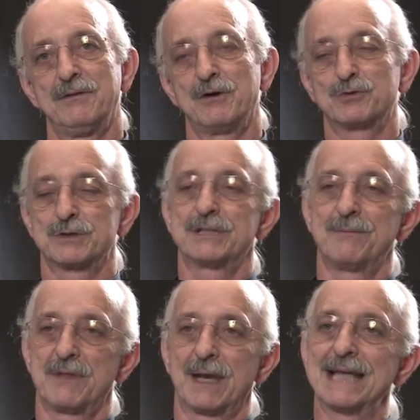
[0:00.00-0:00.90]
those were
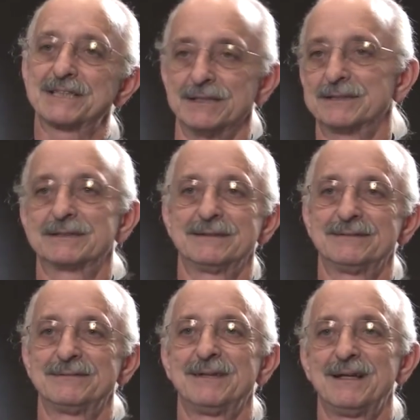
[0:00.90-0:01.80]
some of the lessons
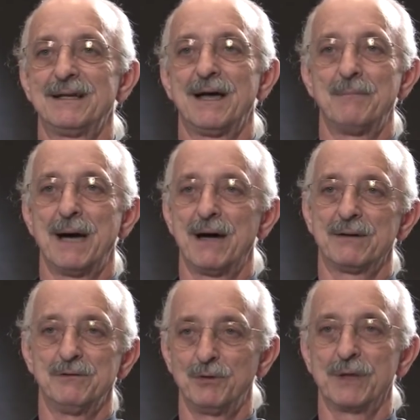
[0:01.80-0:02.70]

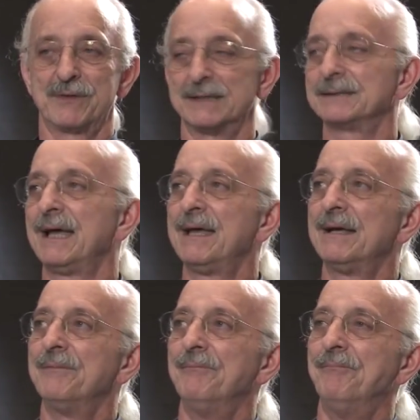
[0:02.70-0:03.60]
about doing
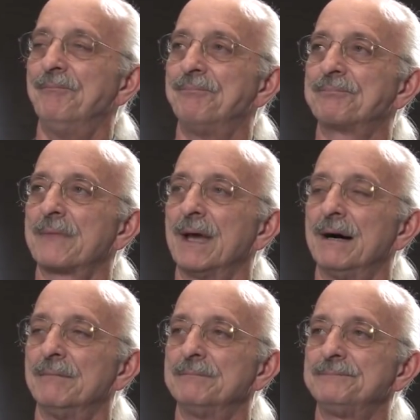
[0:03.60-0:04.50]
things.
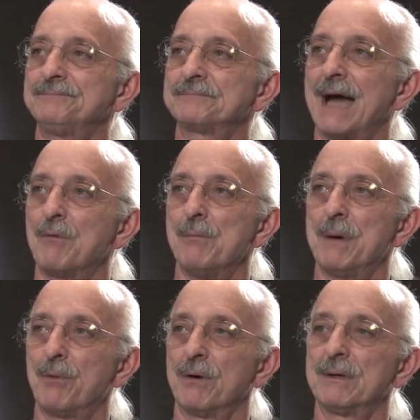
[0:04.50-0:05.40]
I
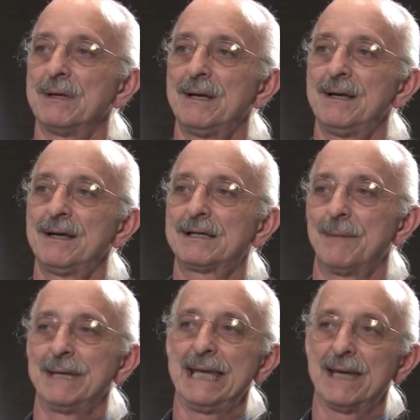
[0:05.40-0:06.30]
remember
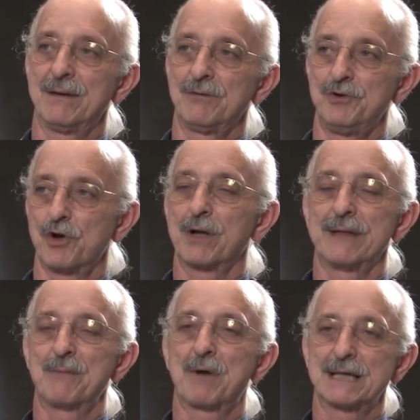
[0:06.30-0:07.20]
coming in,
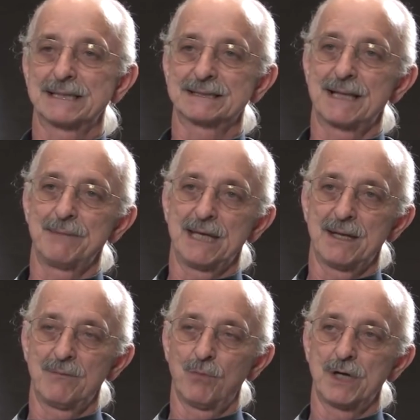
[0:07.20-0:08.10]
during that process, coming
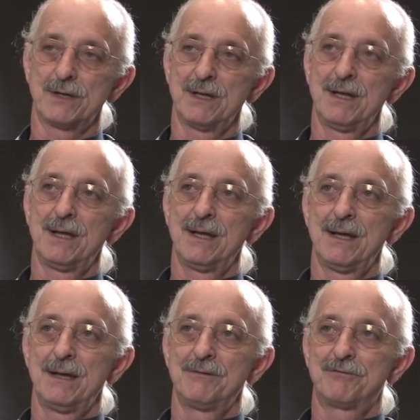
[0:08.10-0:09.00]
in one
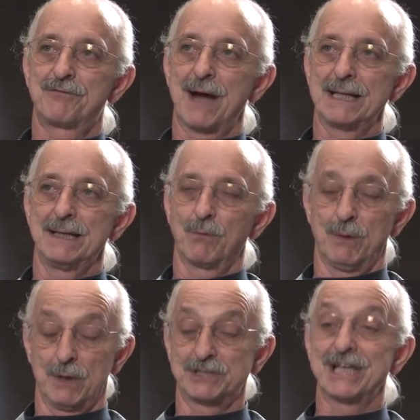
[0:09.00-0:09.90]

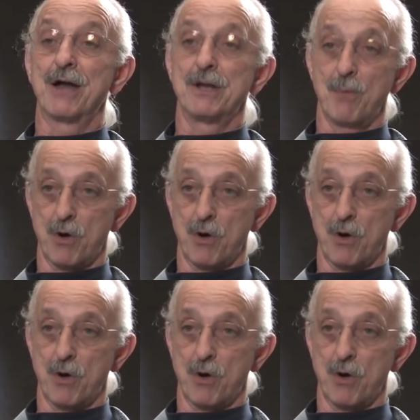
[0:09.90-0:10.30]
Saturday